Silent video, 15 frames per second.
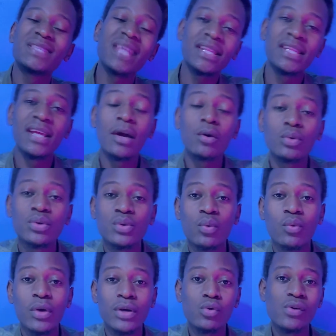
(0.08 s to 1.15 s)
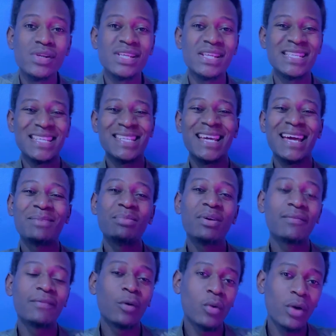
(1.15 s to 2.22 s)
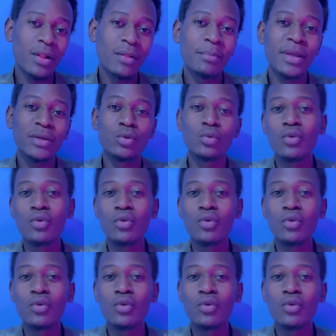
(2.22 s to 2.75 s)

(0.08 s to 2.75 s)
you're starting out to create content, it can be overwhelming